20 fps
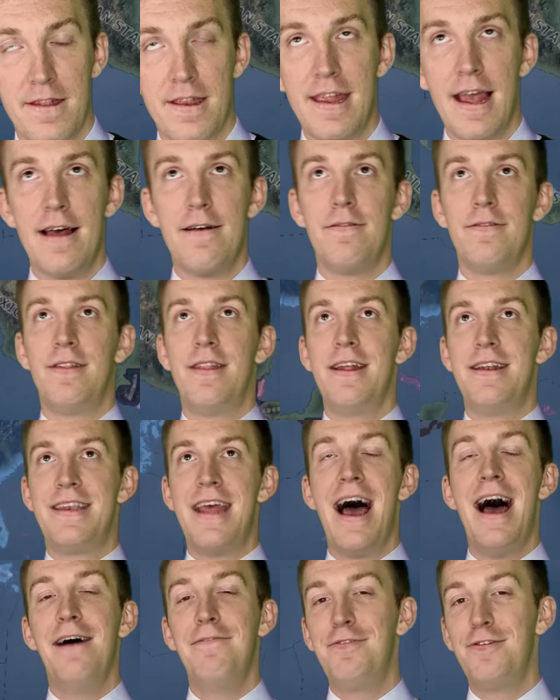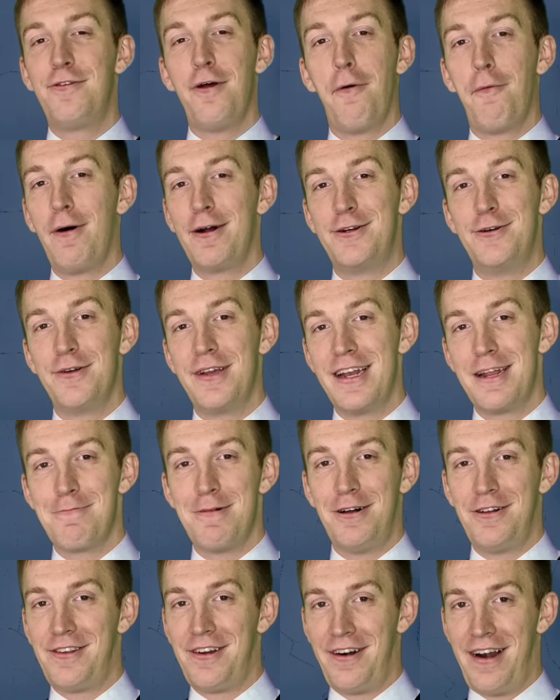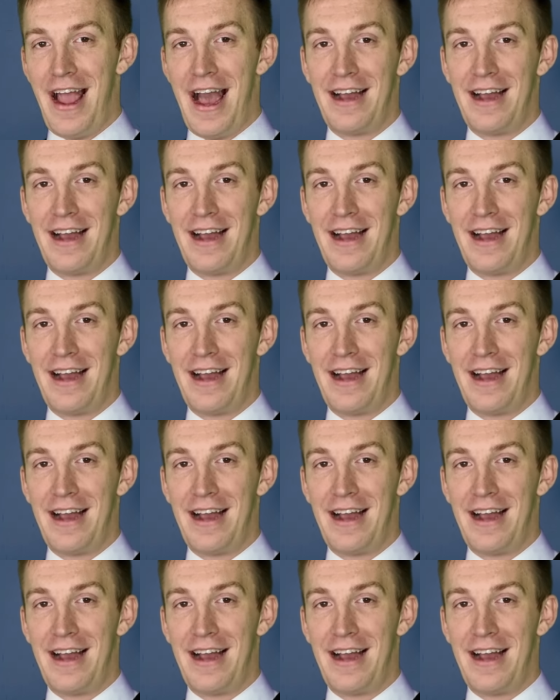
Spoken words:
The devs don't want you getting military